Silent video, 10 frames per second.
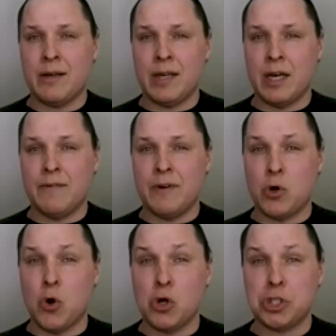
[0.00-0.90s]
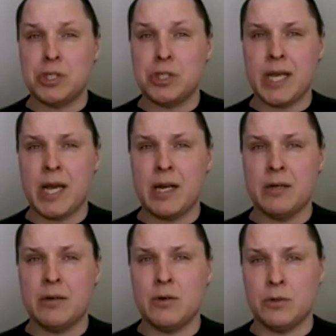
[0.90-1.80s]
kind of a cautious
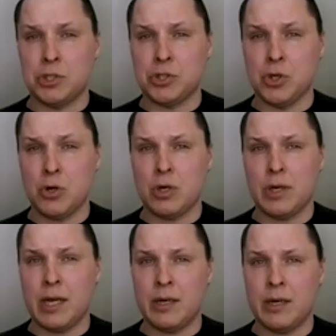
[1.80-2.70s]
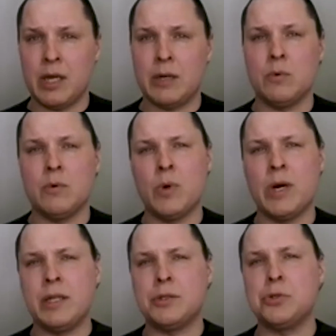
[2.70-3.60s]
stand on the stock and
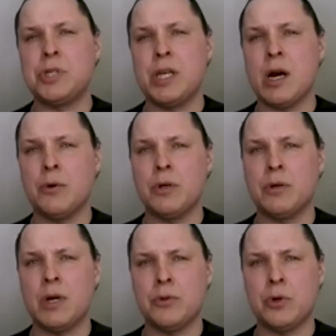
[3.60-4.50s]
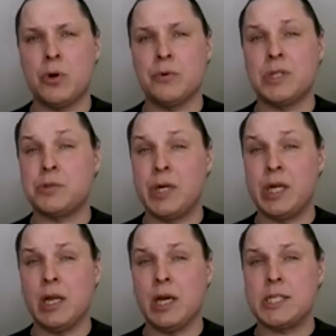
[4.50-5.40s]
waiting to see how the growth is realized.